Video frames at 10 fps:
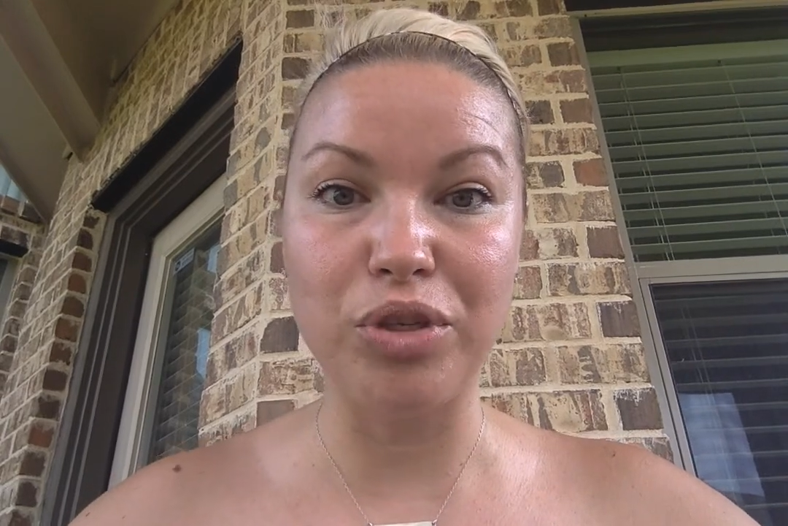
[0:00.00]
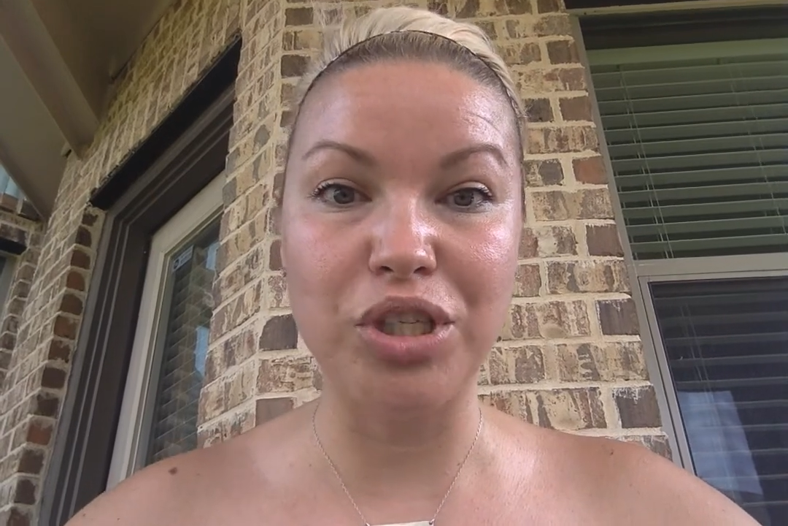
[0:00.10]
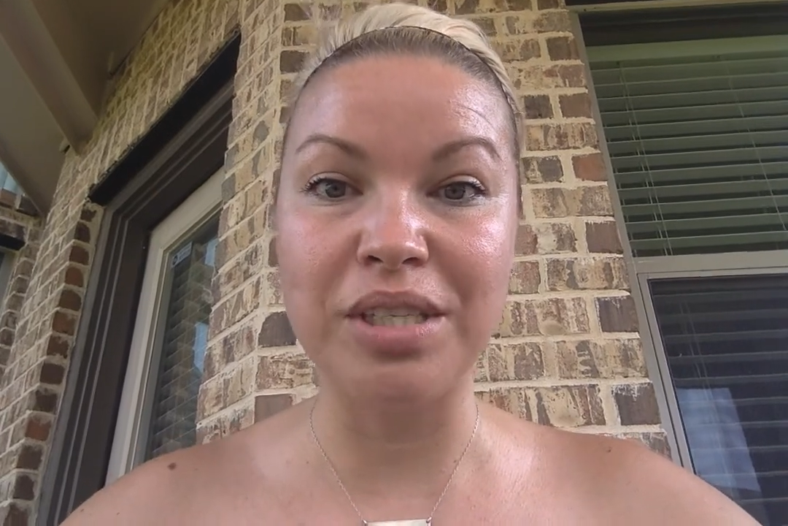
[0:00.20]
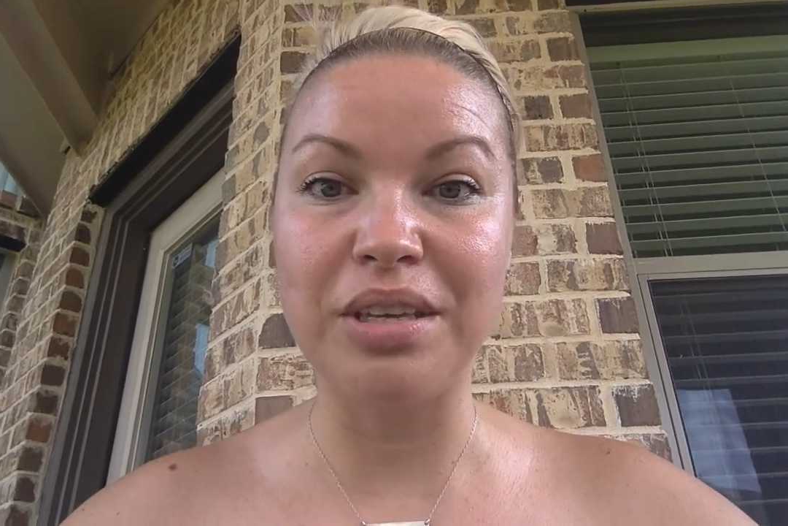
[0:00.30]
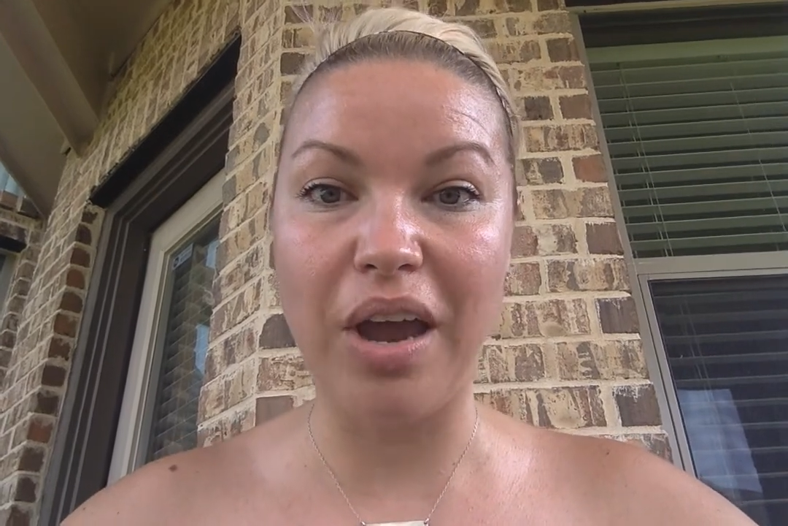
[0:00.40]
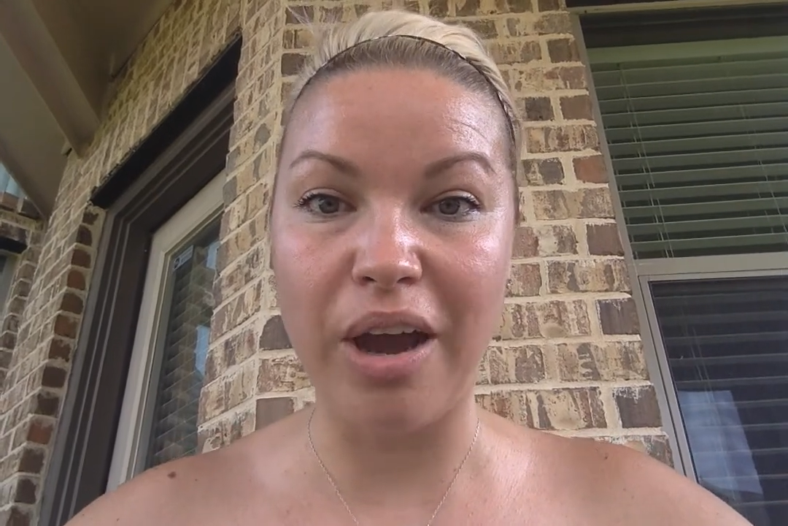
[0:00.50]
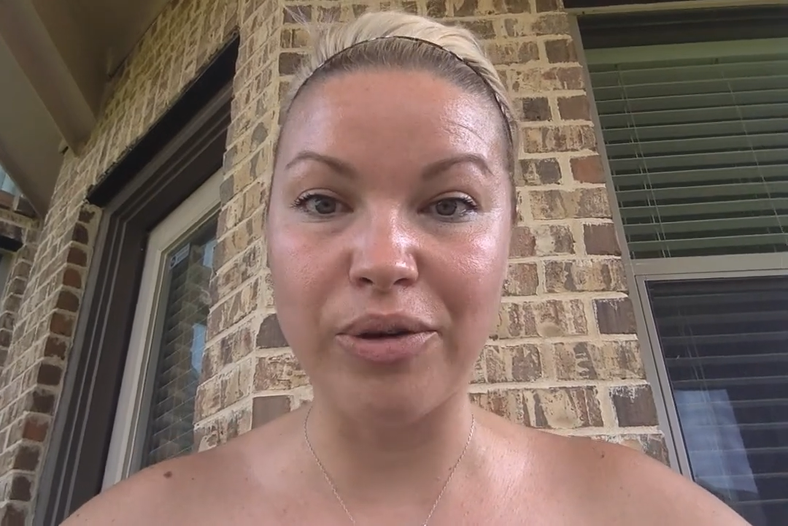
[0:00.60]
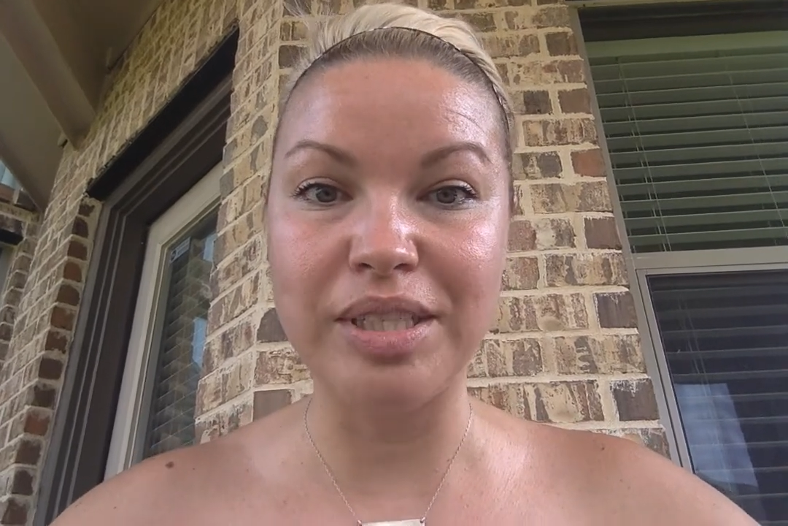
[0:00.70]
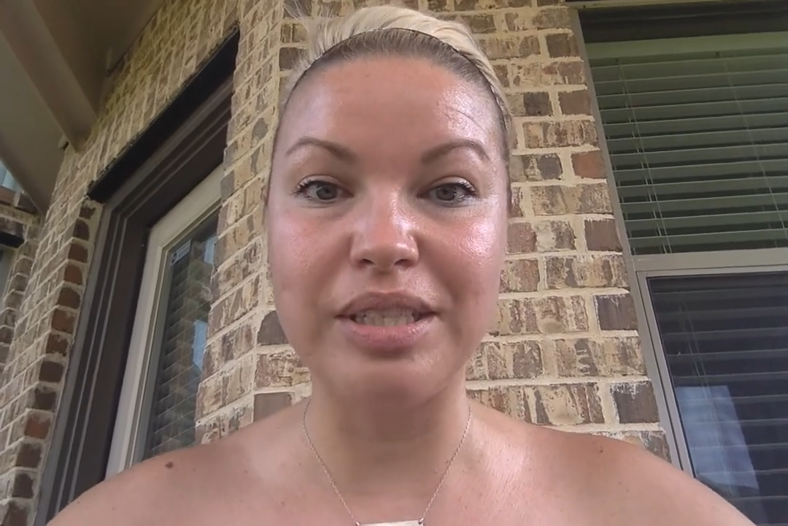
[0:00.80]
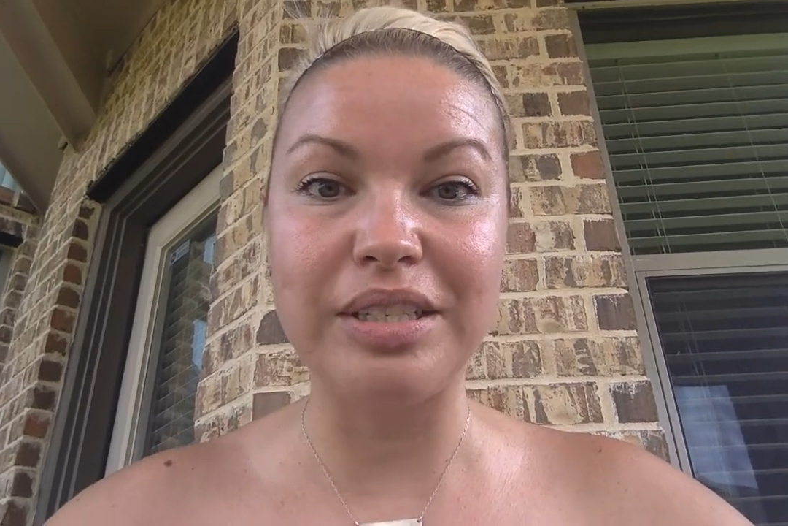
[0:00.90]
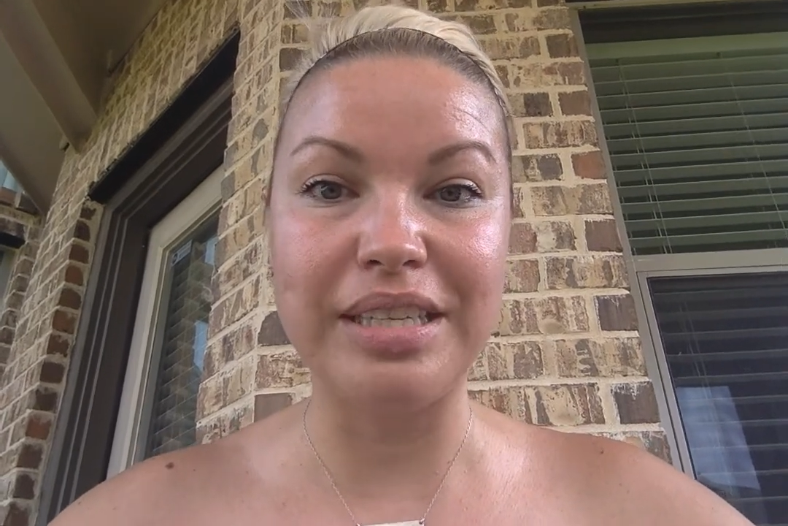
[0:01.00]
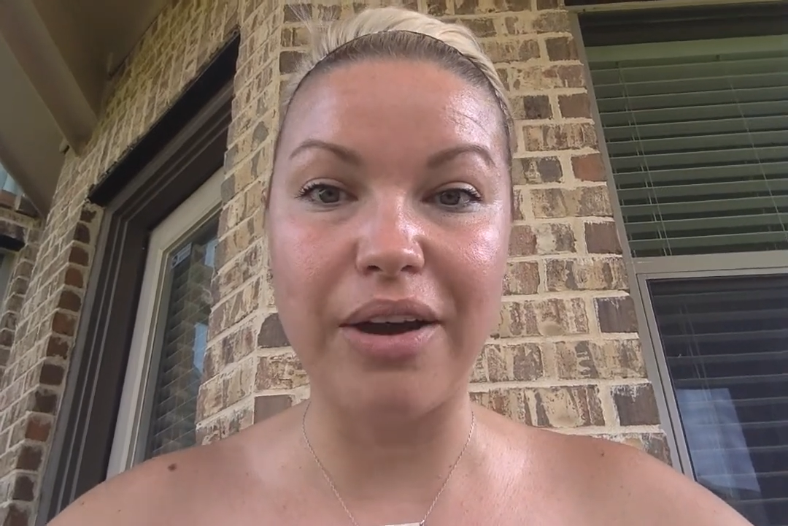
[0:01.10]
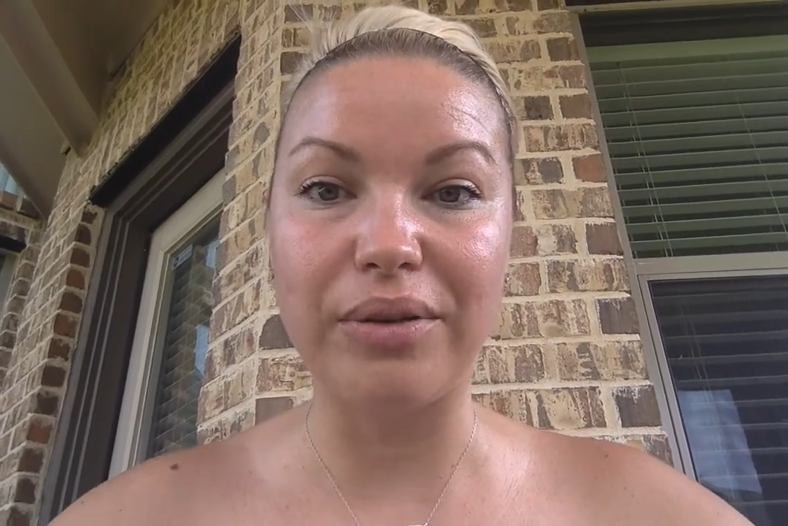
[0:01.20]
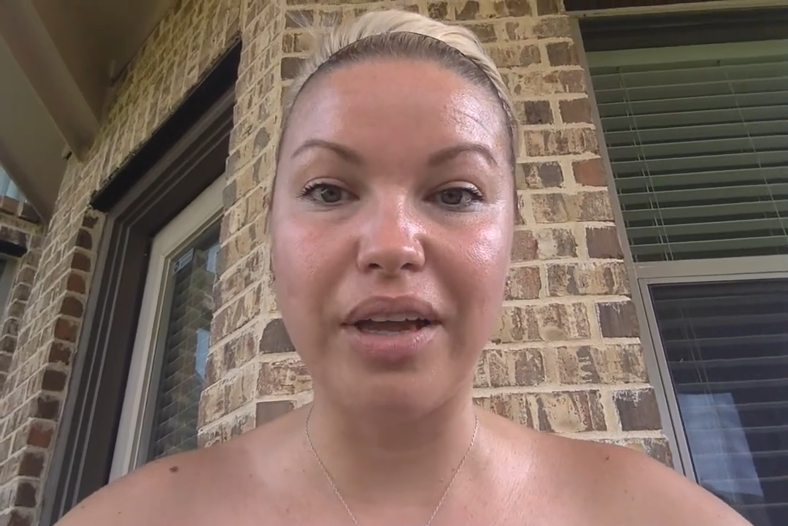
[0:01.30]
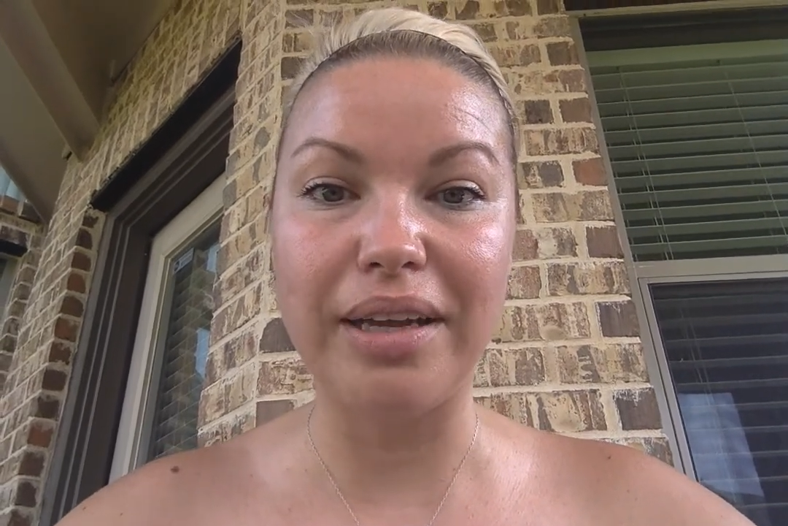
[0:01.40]
which is our
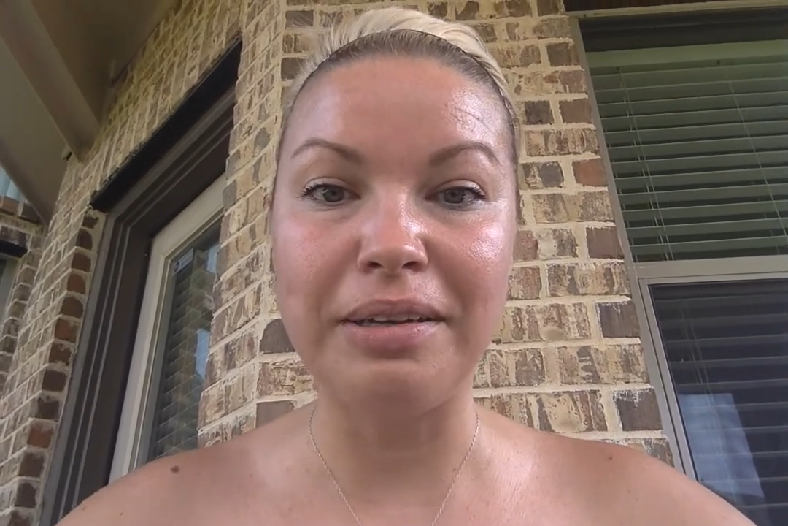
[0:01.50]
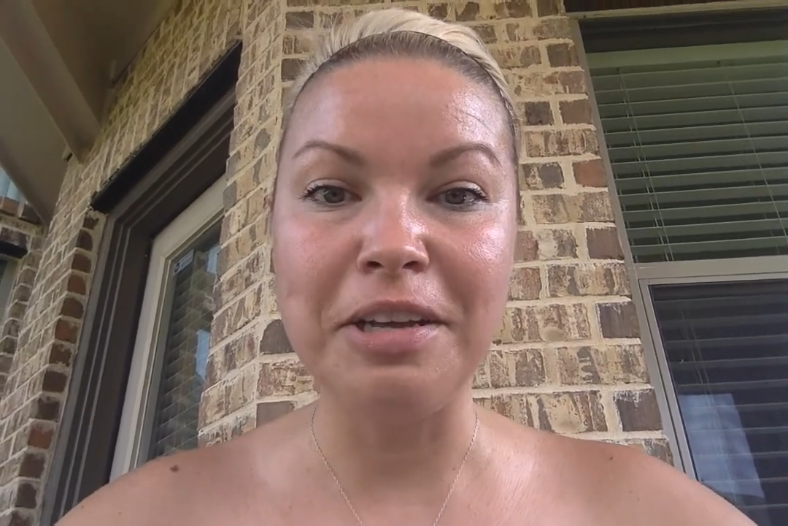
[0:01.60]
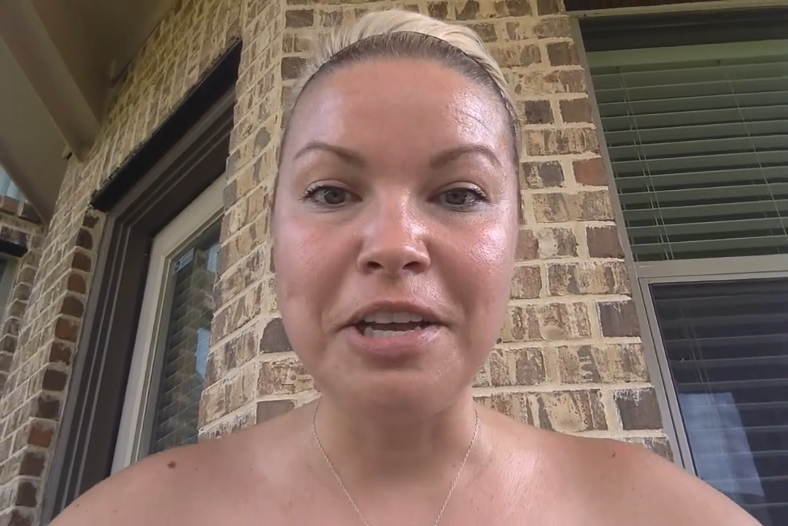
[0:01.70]
downline.